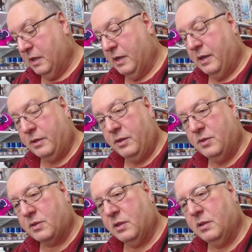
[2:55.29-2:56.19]
I'll
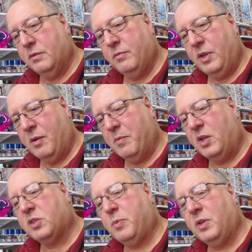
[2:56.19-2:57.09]
use
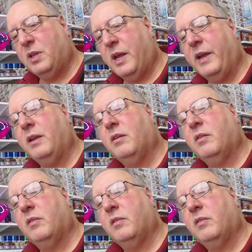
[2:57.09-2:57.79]
multiple light